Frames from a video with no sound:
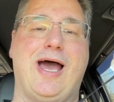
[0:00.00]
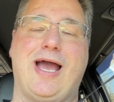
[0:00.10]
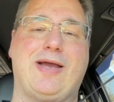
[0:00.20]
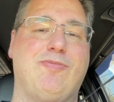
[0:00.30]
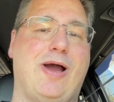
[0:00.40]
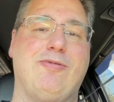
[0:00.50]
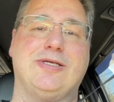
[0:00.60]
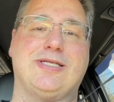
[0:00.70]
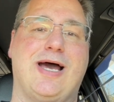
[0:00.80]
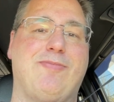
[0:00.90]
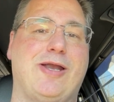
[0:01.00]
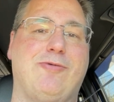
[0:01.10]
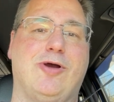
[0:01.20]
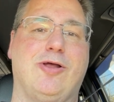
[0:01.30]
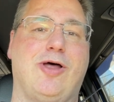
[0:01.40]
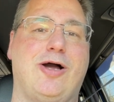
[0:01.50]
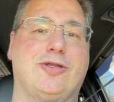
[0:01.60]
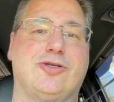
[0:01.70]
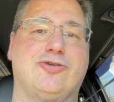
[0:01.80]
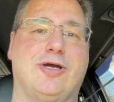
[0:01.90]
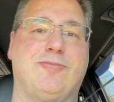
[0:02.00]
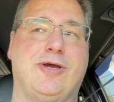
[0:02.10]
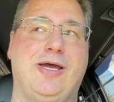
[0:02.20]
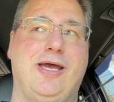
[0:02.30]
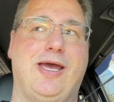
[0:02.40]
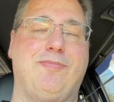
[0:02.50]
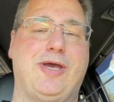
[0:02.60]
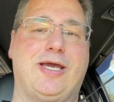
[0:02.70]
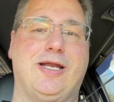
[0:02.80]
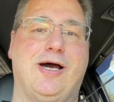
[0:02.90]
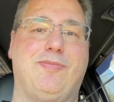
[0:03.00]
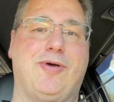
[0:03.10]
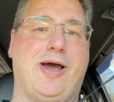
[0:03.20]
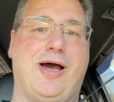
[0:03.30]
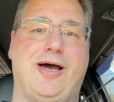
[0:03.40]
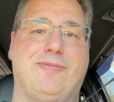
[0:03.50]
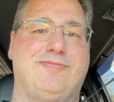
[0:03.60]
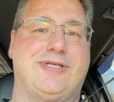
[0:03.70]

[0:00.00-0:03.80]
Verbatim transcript: I could probably stop anywhere along the trip and pick it up uh,